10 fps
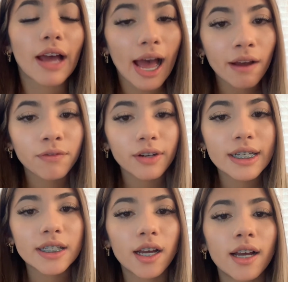
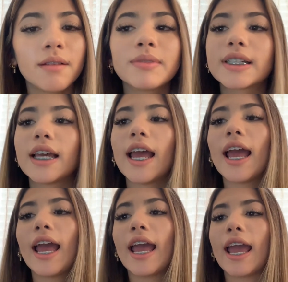aphorisms
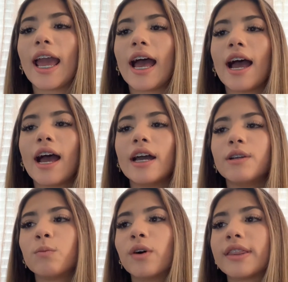
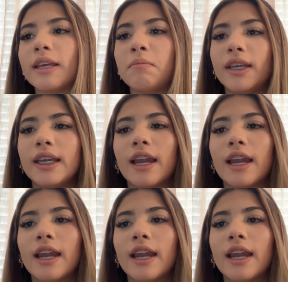and what they mean.